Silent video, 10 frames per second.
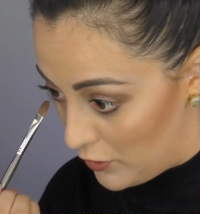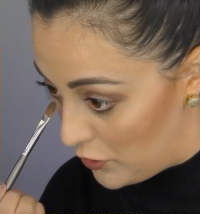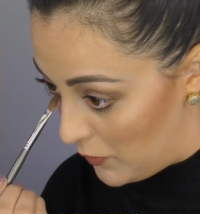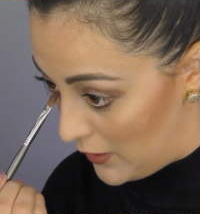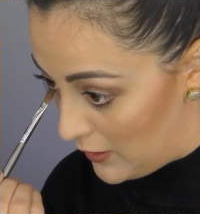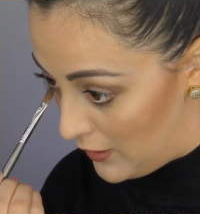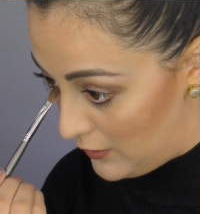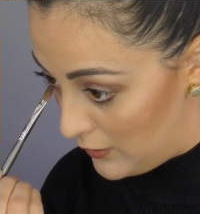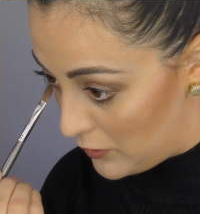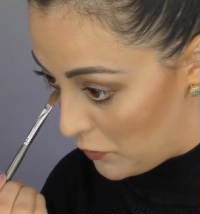doing
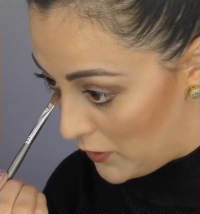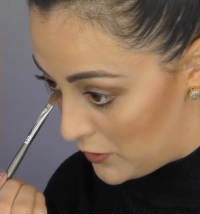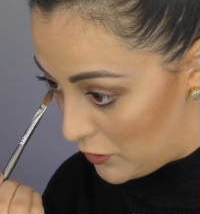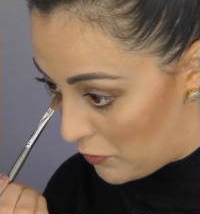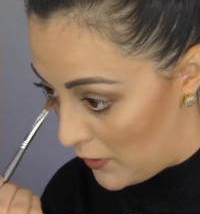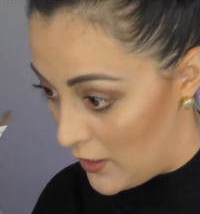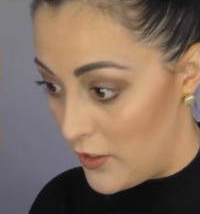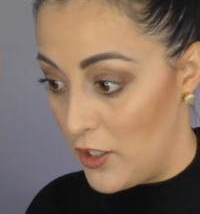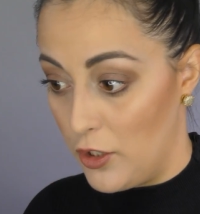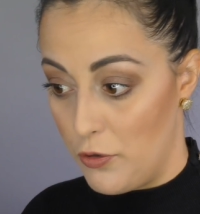this is going to create
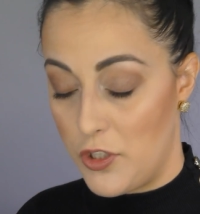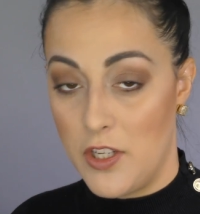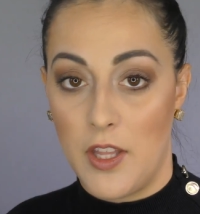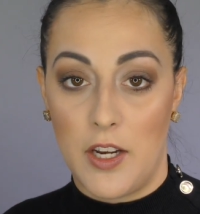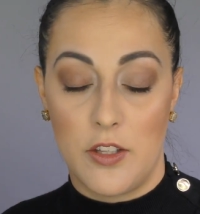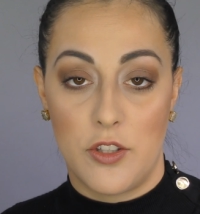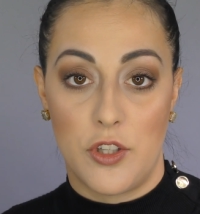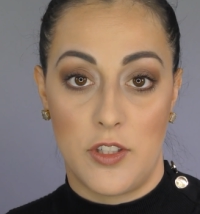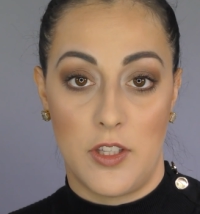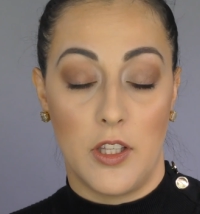the illusion that it's
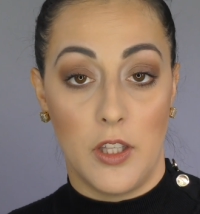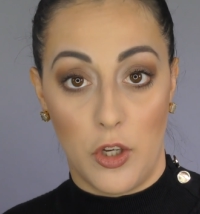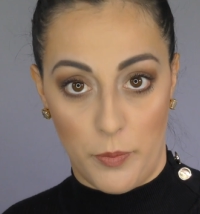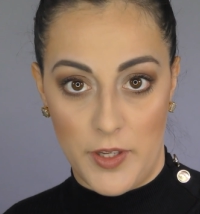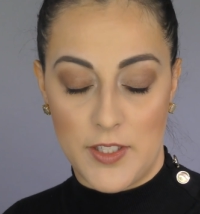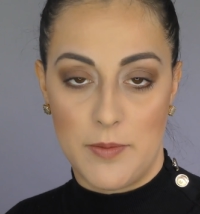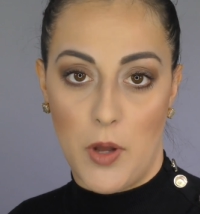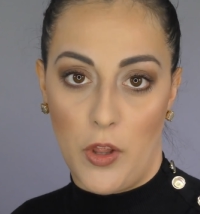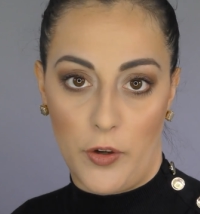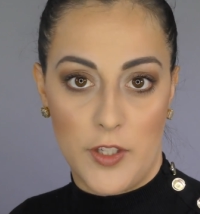just a little bit
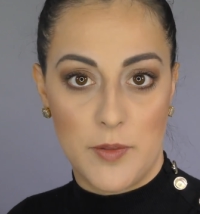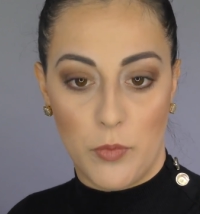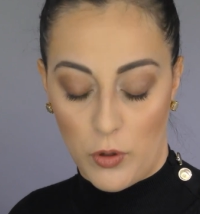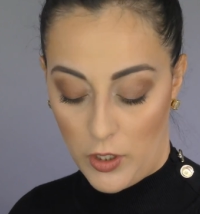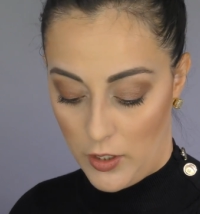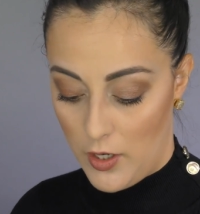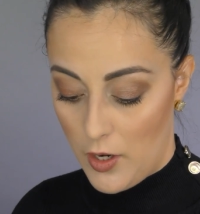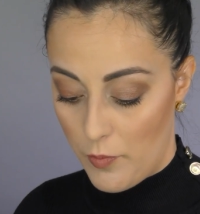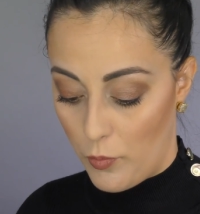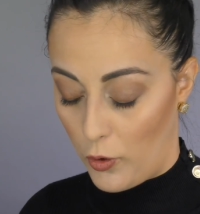smaller. It's more
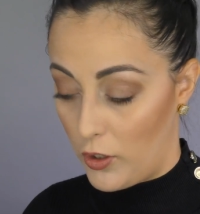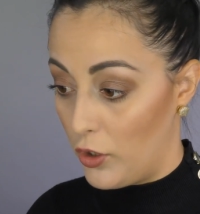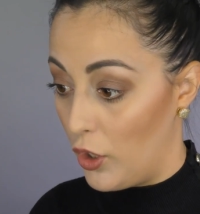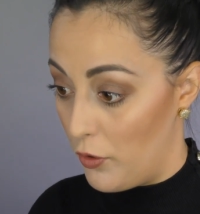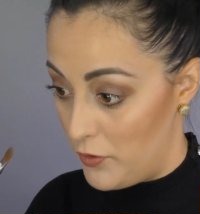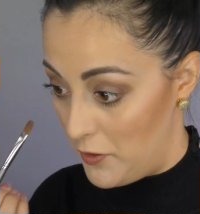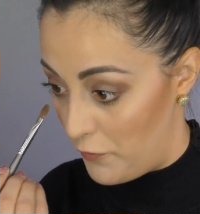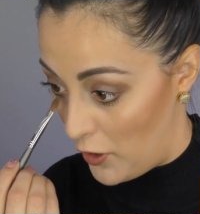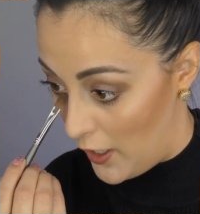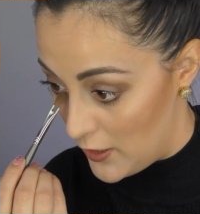closed
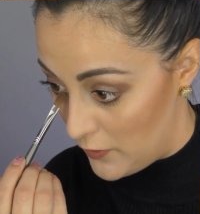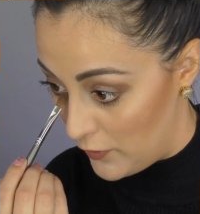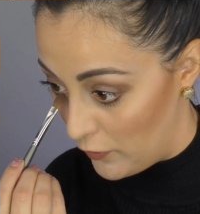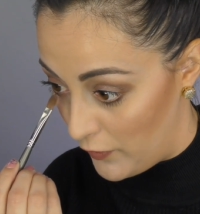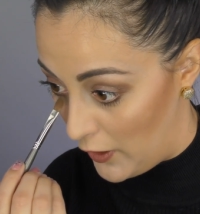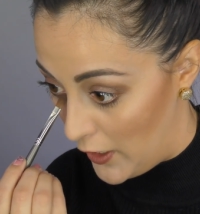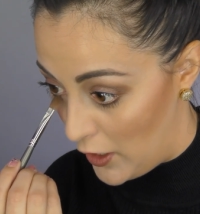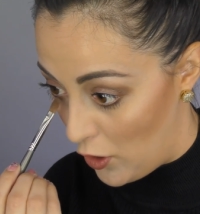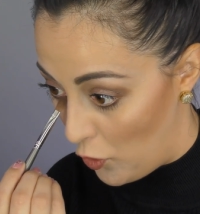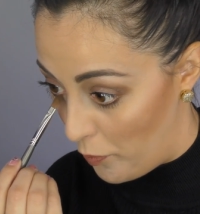if your eyes feel
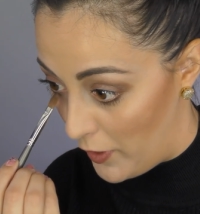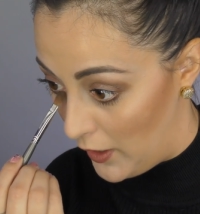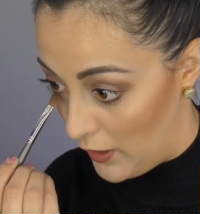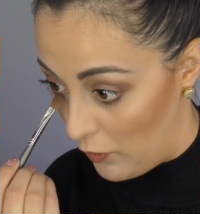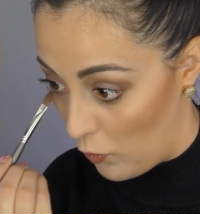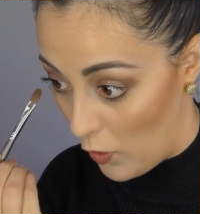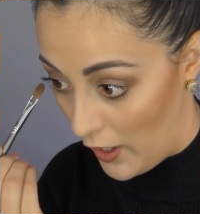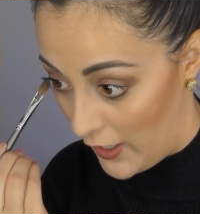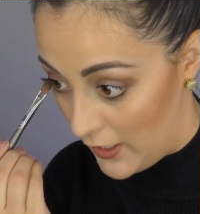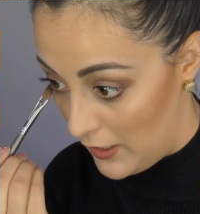very open and
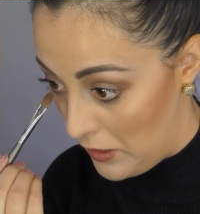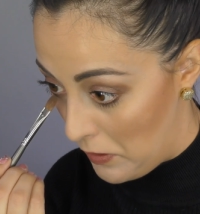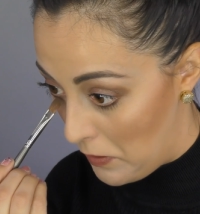wide.